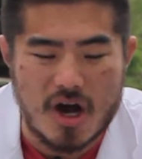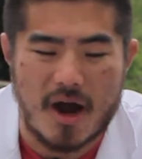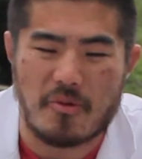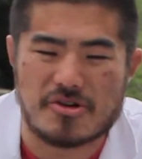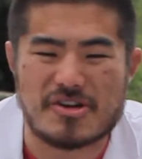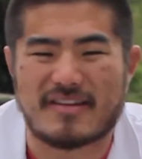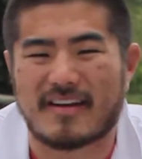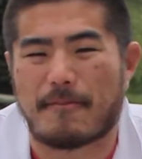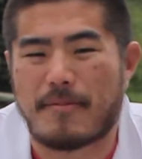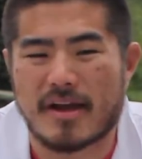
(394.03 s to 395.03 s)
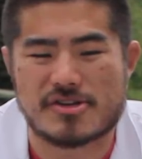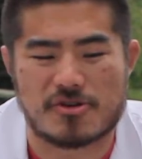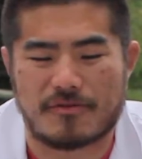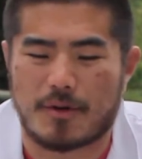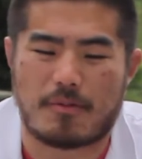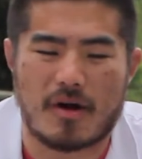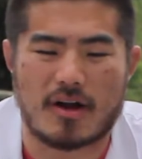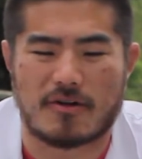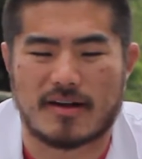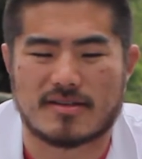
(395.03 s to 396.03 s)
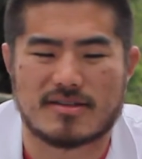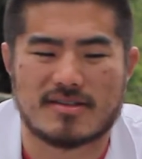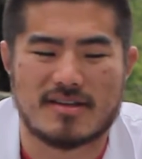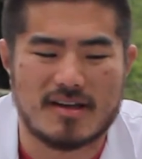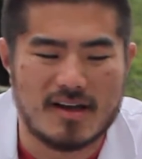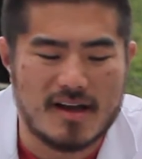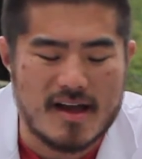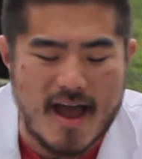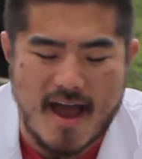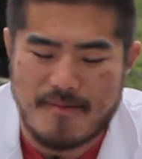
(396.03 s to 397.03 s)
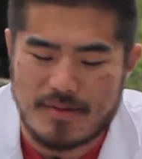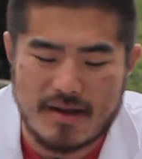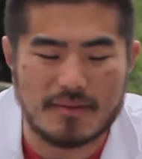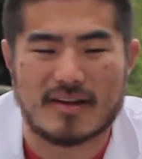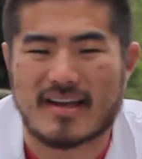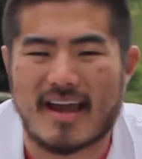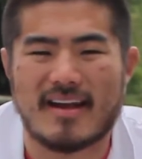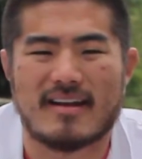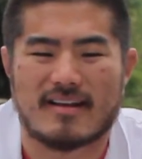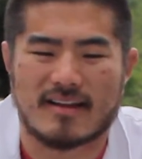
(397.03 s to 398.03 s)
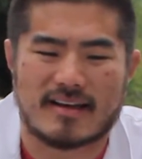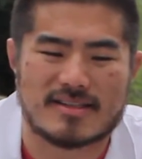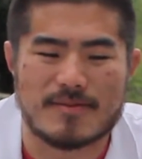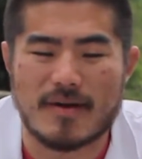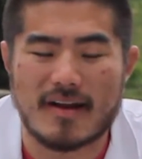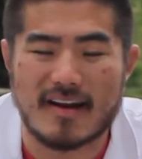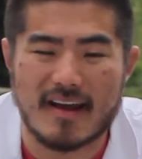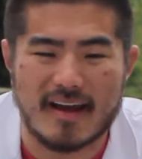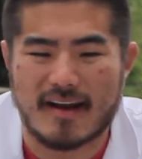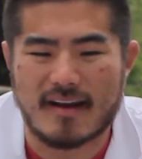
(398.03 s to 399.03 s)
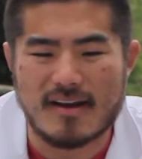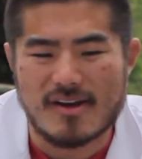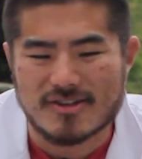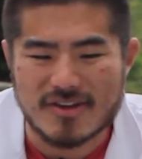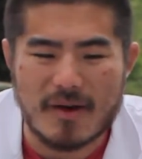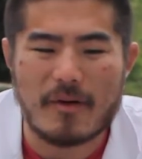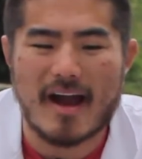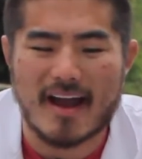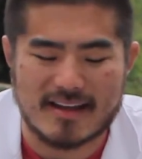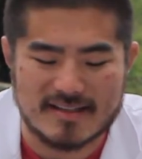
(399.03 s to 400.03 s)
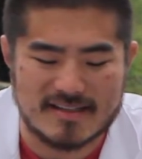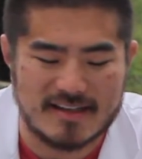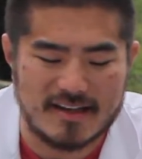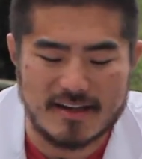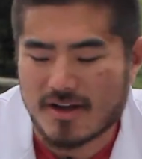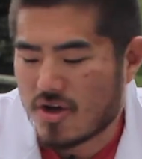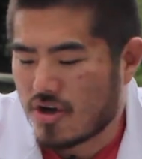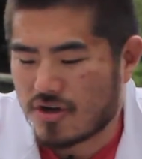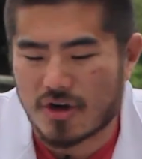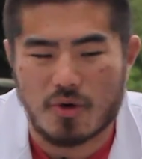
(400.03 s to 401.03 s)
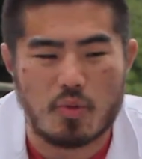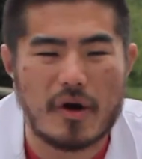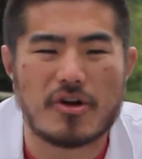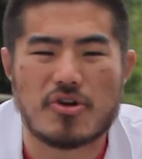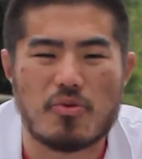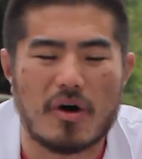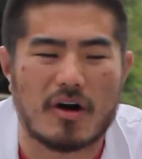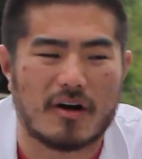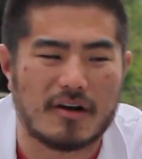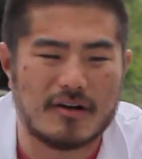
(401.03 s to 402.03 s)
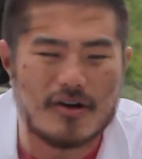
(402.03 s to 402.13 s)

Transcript: I want you to take a picture of your progress and be able to submit it in, so that way I can see, where you are.